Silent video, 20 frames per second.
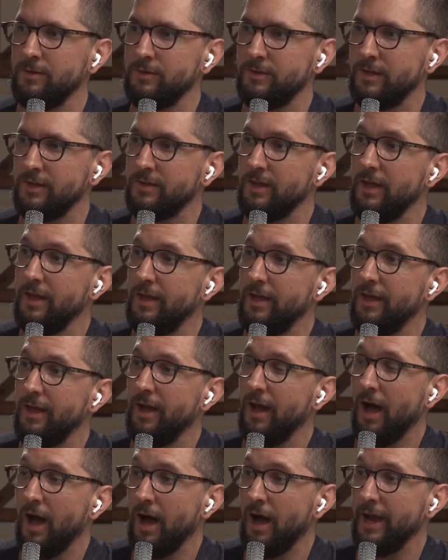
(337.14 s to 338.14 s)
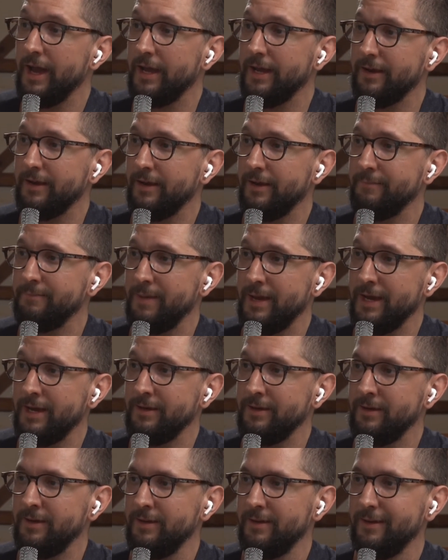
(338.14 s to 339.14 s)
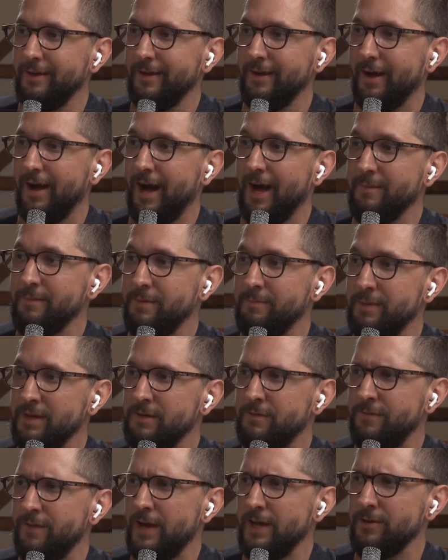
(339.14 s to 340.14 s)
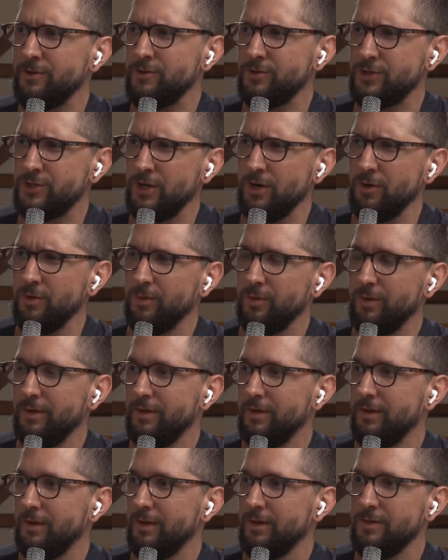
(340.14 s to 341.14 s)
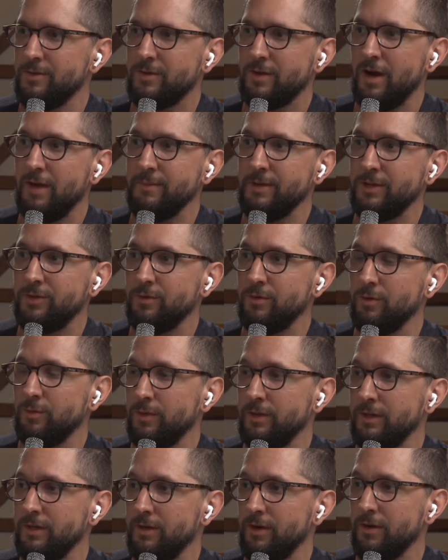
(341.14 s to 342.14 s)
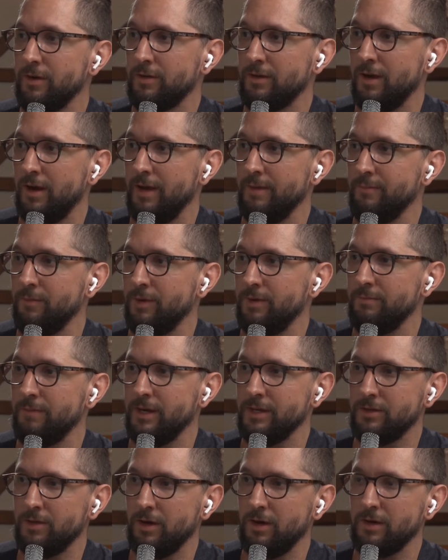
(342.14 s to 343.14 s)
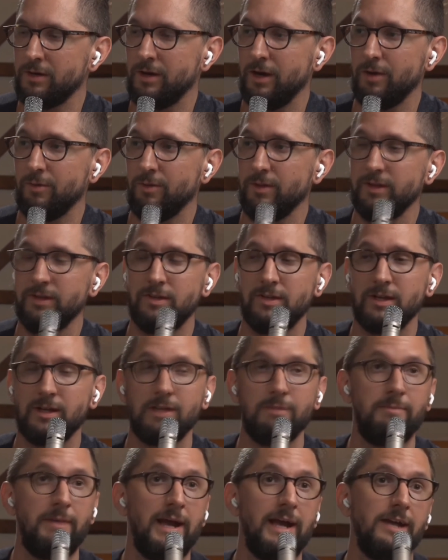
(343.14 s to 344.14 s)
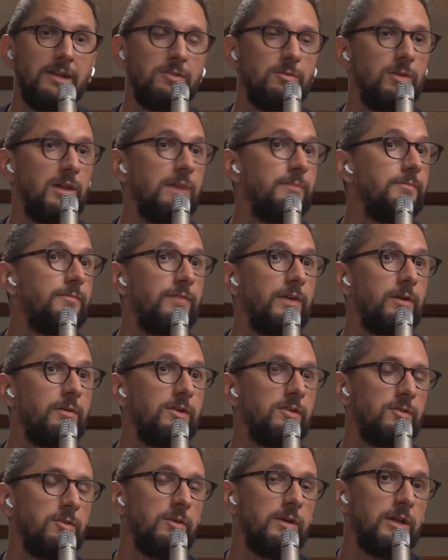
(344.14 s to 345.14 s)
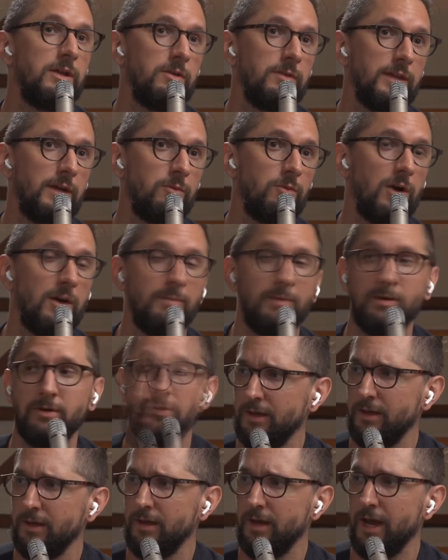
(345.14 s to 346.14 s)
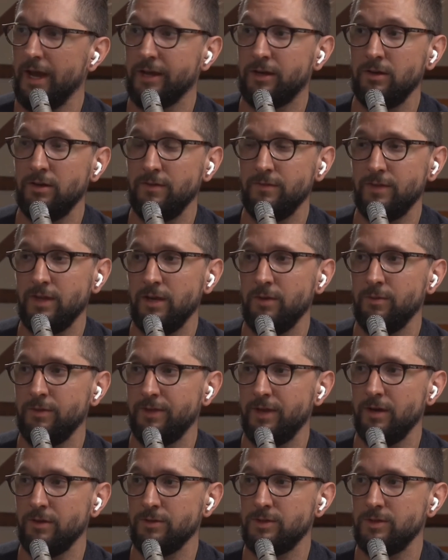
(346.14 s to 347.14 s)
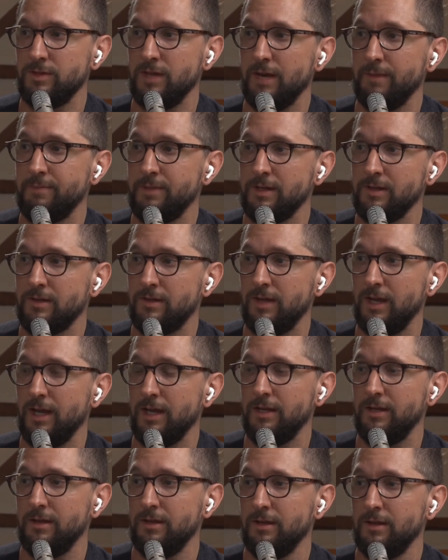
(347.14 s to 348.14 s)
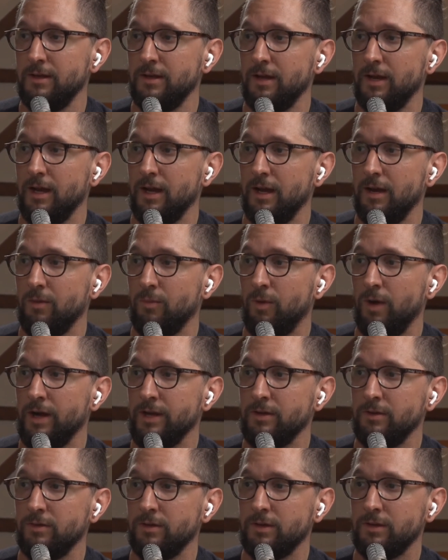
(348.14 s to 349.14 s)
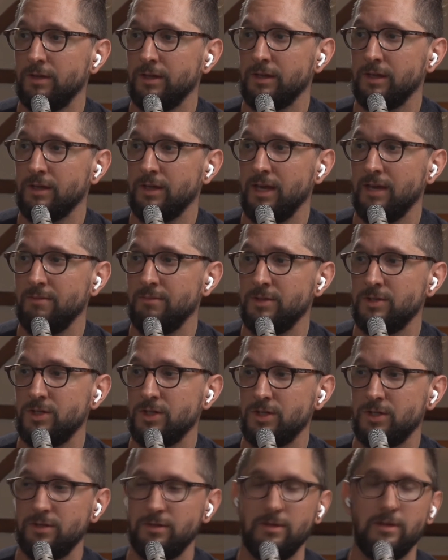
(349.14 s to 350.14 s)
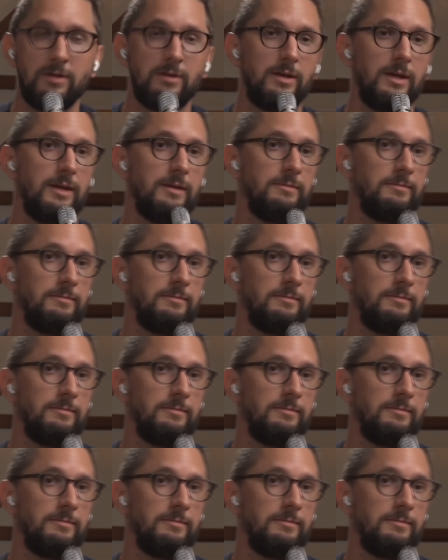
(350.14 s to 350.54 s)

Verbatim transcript: It says, hi, man. I'm a big fan of your show. You got me through a really dark time when my dog got really sick and passed. Well, I'm very sorry to hear that, Robert. I couldn't have done it without you. That being said, uh, why you look like a gay magician. Okay.